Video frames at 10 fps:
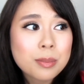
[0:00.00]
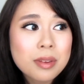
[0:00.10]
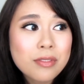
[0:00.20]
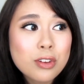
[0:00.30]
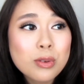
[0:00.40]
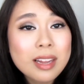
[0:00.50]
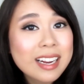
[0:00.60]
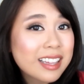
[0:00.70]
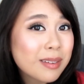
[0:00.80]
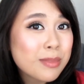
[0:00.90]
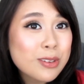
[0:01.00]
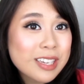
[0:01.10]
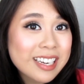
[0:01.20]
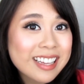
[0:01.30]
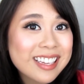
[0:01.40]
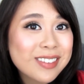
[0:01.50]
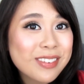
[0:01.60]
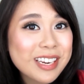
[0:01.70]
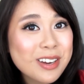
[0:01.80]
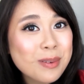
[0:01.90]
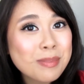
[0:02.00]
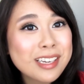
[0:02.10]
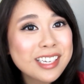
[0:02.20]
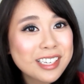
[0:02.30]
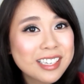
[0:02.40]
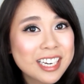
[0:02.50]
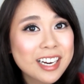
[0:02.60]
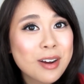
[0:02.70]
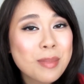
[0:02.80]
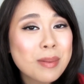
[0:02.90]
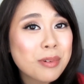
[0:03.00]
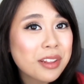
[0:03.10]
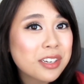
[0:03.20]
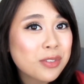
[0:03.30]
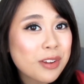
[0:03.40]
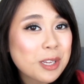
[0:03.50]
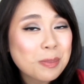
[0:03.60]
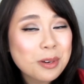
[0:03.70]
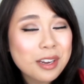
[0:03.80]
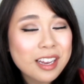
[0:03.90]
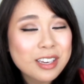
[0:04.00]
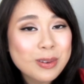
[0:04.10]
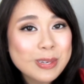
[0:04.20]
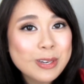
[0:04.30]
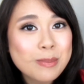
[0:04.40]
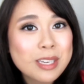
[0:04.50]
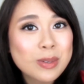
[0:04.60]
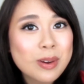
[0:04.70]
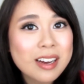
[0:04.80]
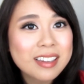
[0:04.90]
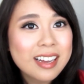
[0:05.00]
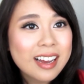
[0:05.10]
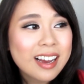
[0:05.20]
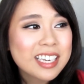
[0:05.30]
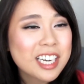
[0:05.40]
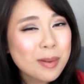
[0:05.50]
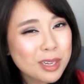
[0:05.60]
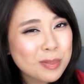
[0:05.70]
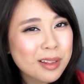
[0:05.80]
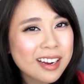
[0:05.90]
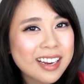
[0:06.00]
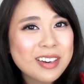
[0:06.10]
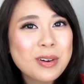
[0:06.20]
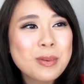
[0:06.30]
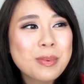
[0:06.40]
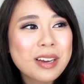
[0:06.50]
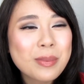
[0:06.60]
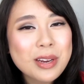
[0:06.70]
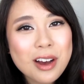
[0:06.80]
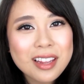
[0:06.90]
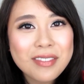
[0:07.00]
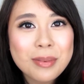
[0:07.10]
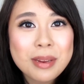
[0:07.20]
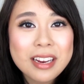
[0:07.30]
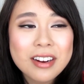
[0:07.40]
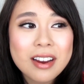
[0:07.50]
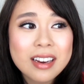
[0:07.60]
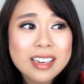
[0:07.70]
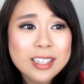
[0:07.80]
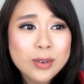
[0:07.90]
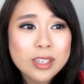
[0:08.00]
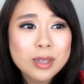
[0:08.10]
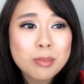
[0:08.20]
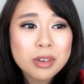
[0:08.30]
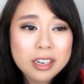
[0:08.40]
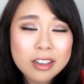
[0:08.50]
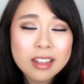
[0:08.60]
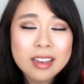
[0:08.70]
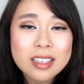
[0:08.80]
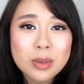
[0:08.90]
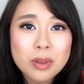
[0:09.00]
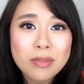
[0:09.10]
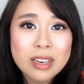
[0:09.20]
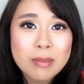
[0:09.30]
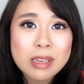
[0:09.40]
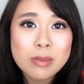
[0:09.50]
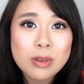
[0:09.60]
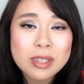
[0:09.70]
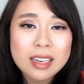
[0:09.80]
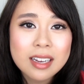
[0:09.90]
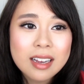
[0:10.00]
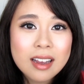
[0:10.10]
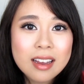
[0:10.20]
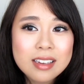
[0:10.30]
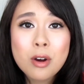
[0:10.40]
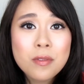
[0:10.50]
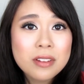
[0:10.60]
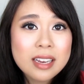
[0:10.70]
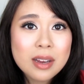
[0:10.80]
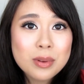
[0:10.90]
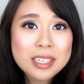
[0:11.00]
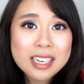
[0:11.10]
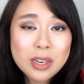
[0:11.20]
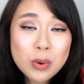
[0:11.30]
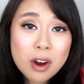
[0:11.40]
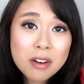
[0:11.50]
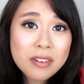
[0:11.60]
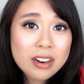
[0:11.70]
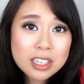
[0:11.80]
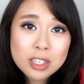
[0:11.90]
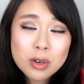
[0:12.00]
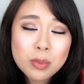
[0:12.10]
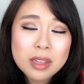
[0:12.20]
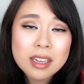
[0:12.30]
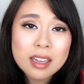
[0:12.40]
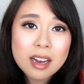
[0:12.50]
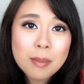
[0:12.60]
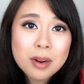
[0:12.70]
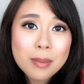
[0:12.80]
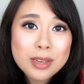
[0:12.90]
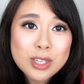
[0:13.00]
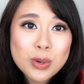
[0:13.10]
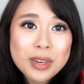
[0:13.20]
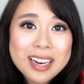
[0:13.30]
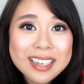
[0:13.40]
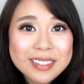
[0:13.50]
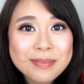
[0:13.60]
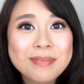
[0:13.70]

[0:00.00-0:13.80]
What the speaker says: If you liked the music in this video, please check out my brother's Facebook and YouTube as well. Shameless plug, I know, but we all love him here and he's doing some pretty good things with Vietnamese music. Hopefully I will see you all very soon within the upcoming school year.